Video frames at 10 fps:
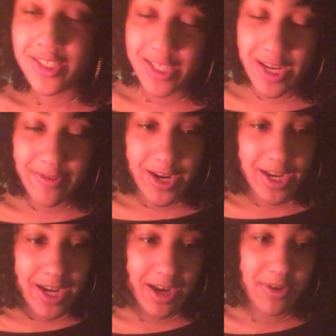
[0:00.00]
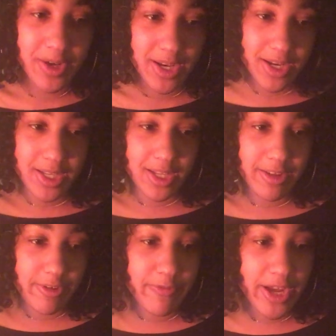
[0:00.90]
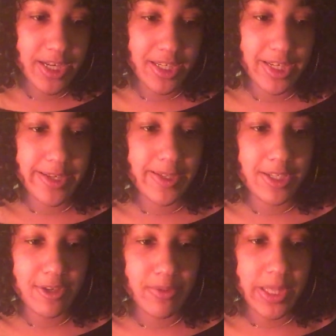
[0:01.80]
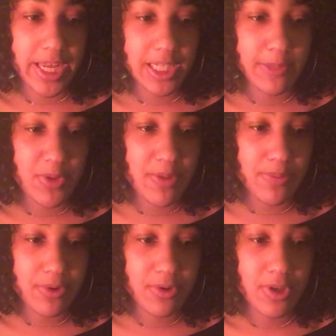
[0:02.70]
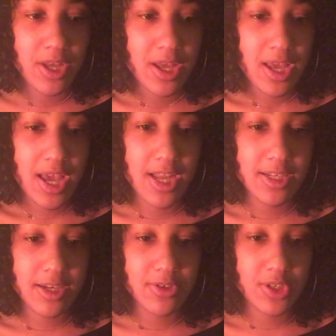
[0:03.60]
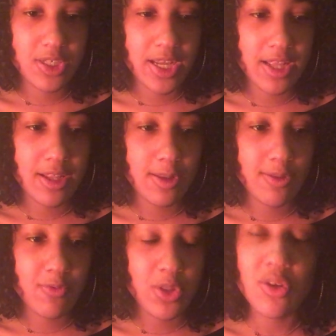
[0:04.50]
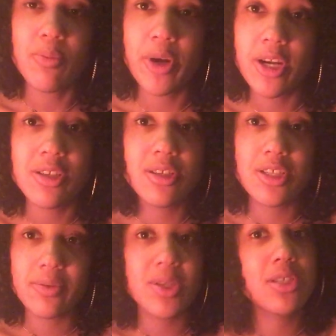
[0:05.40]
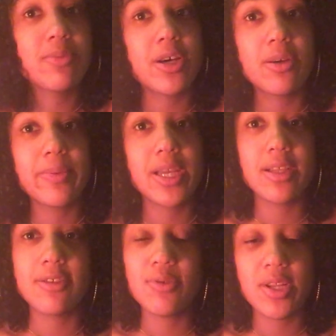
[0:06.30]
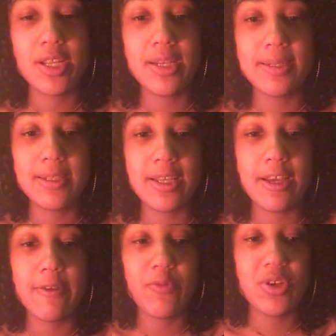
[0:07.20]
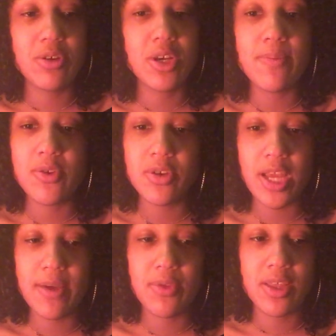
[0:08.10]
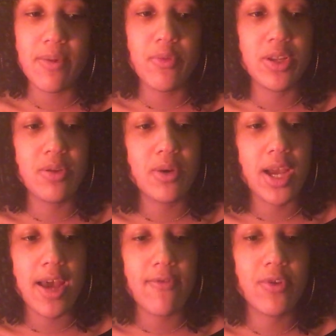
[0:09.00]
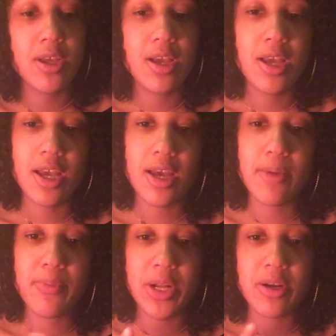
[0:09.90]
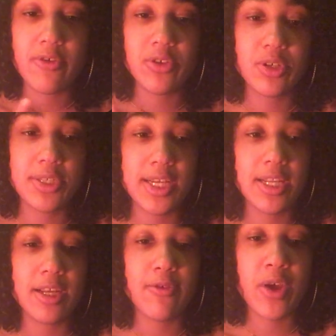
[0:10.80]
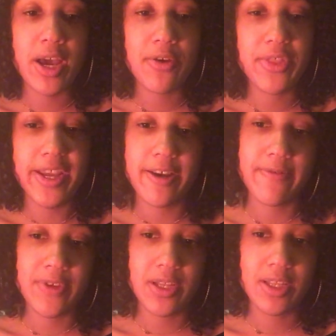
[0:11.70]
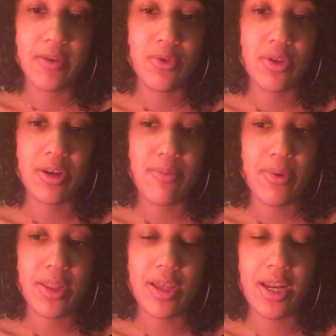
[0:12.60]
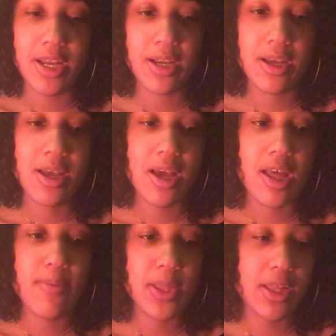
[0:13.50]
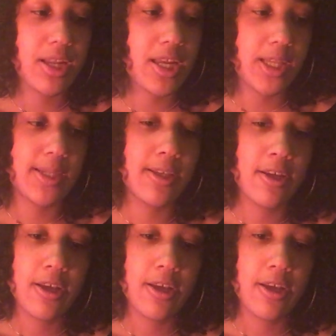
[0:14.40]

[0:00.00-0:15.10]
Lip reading: state right now, and you find it easy to relate to people and to understand. And with your partner, this works well because you can easily, you know, communicate with them when you have a better understanding of how they're feeling with your empathetic abilities.